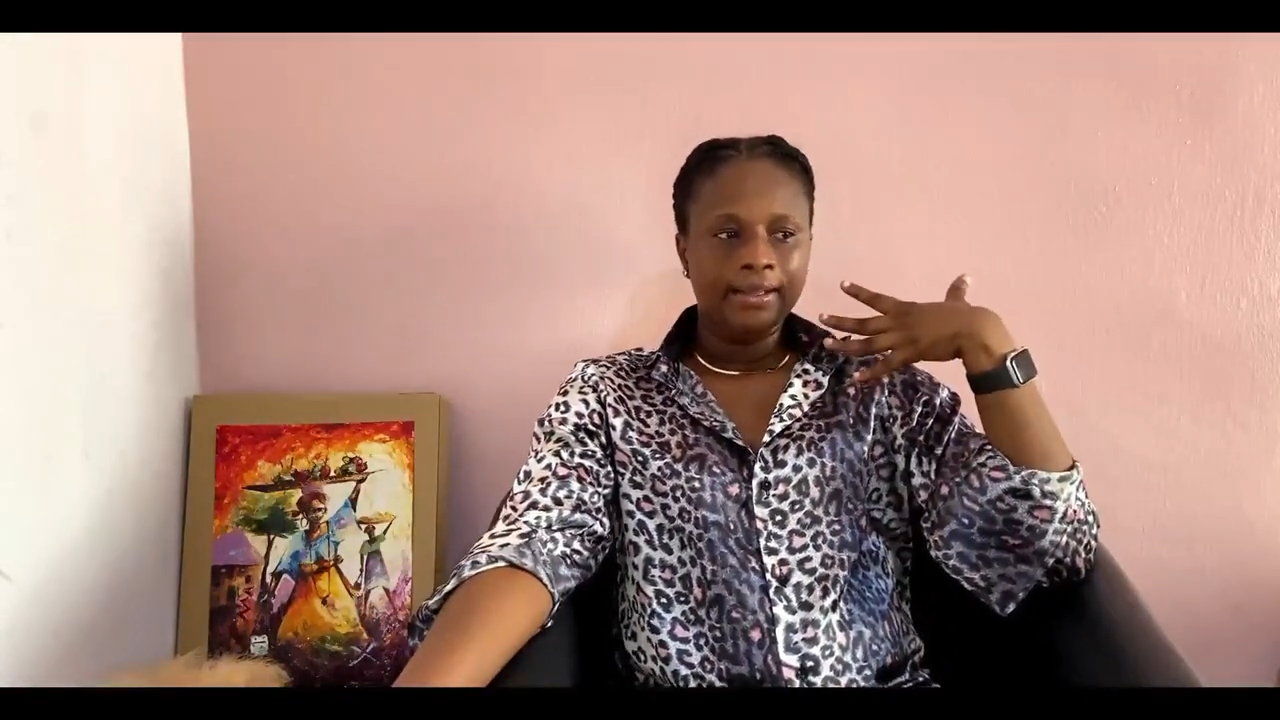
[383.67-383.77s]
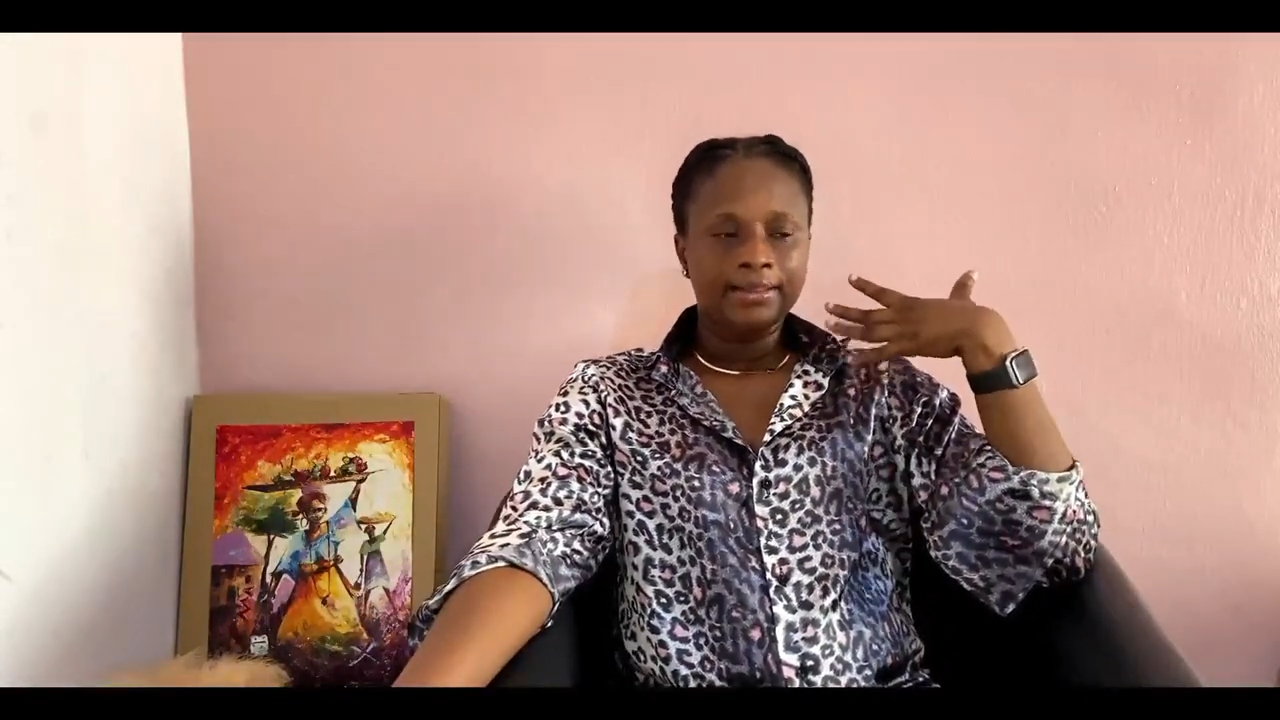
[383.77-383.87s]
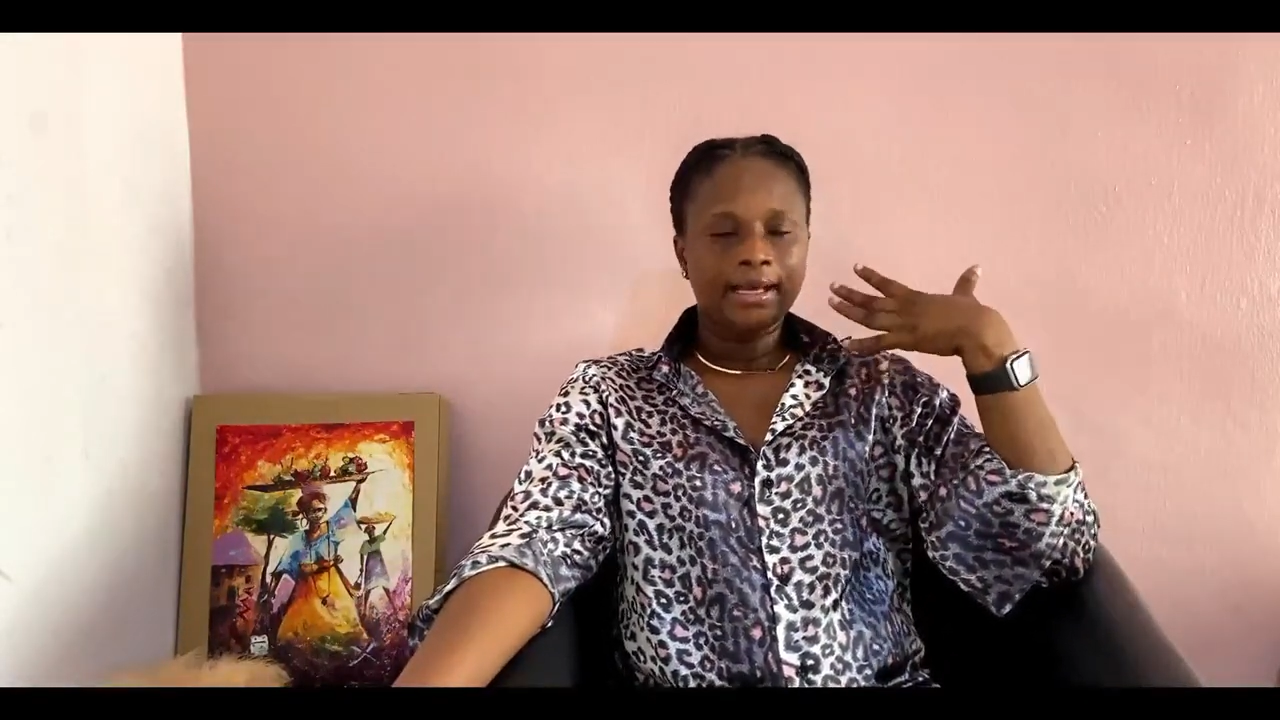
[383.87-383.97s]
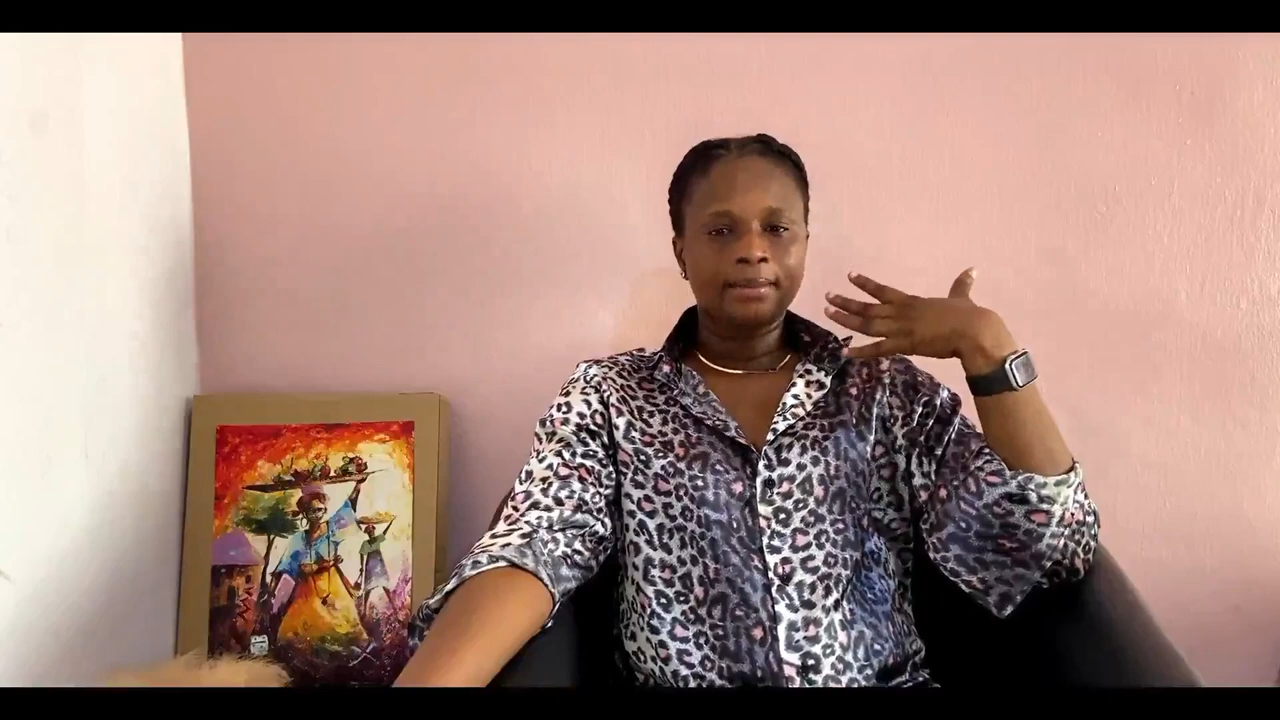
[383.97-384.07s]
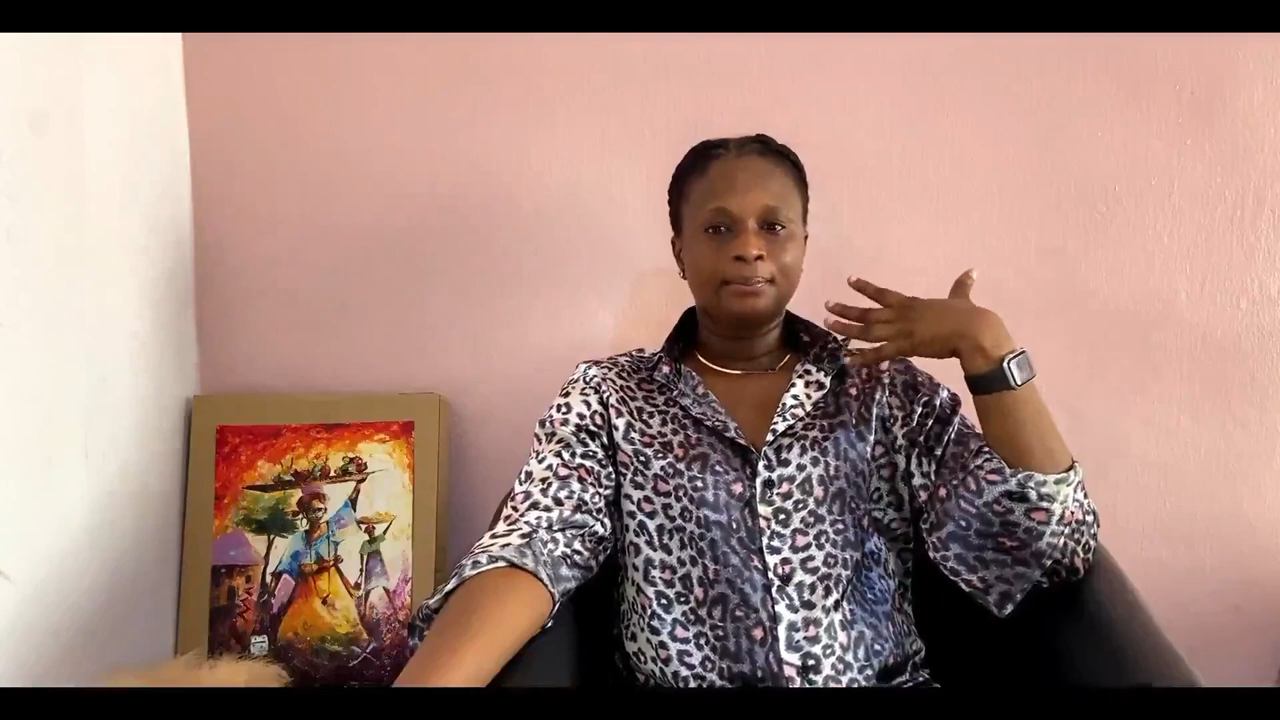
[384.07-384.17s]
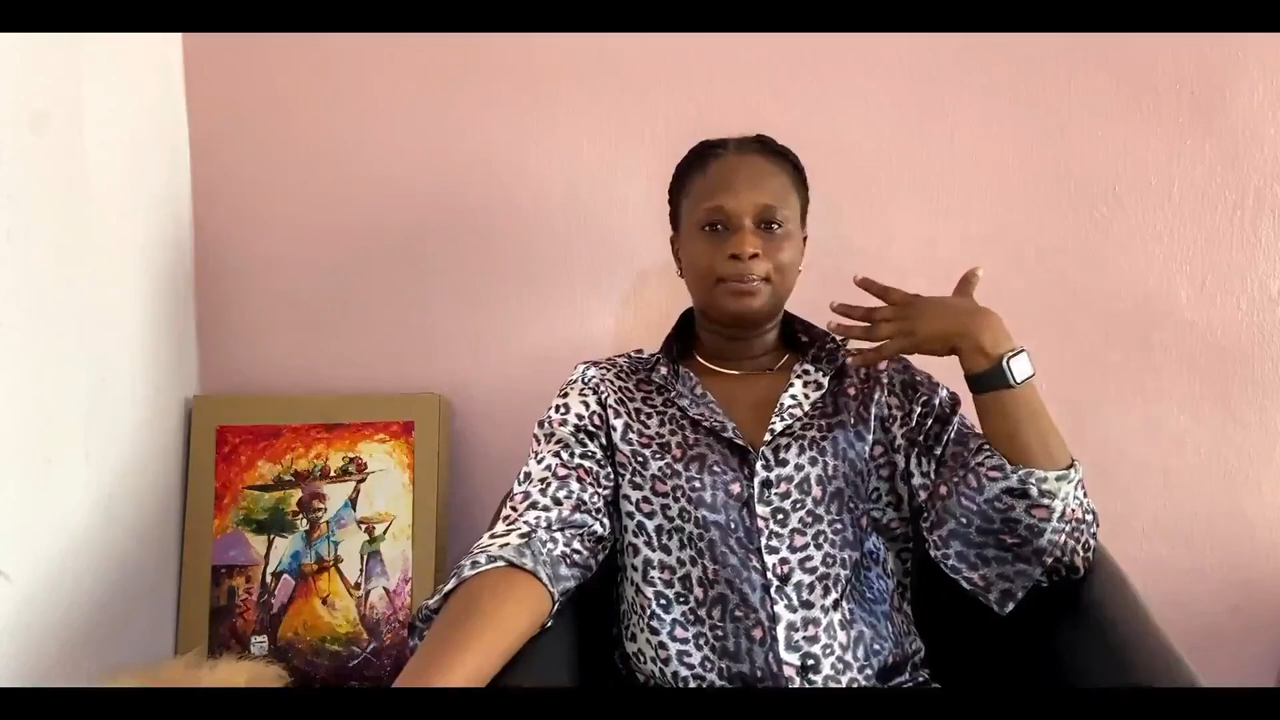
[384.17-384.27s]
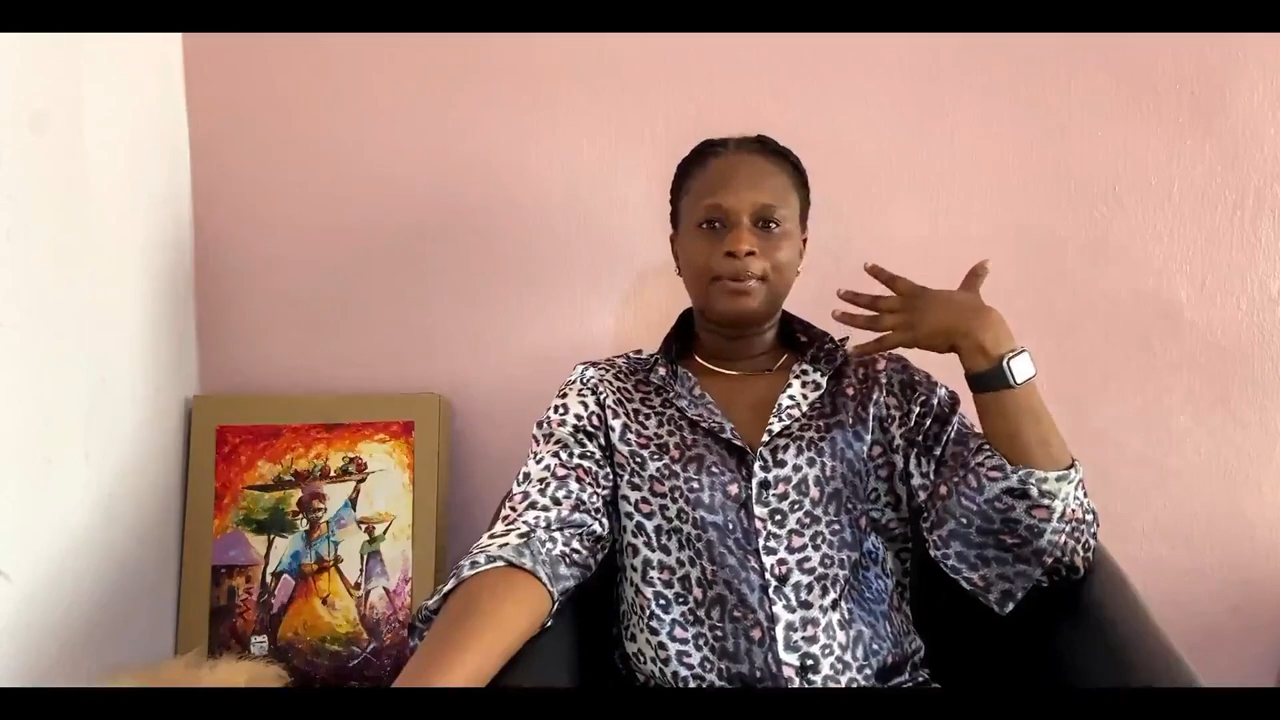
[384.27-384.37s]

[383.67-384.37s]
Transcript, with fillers: that